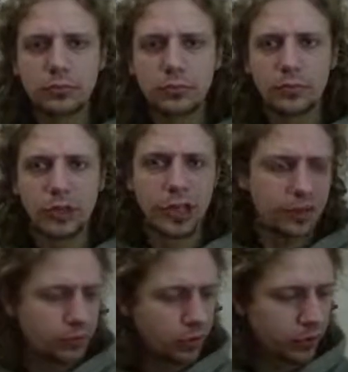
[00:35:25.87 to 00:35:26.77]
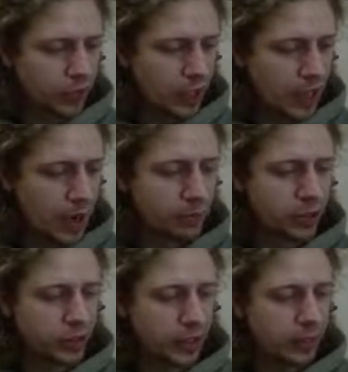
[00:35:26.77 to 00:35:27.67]
knight e4 happened
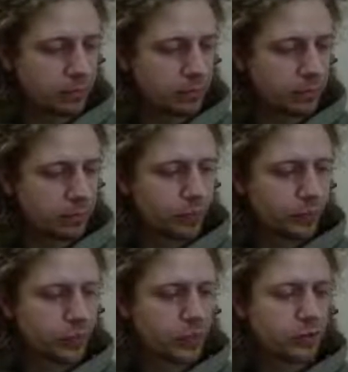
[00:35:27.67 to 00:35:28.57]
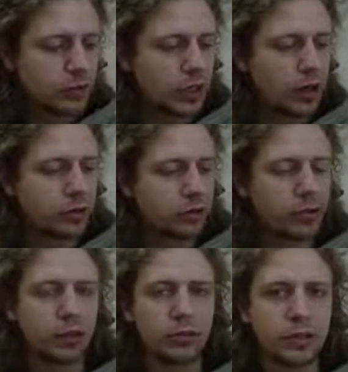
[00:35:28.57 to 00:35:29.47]
in the game. Yeah, I would
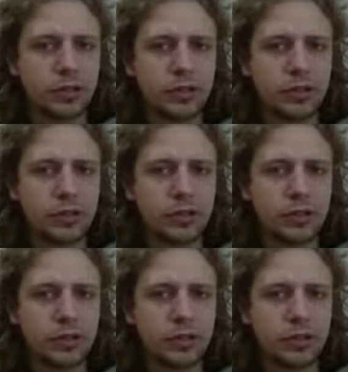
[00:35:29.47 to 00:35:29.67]
agree, Luis.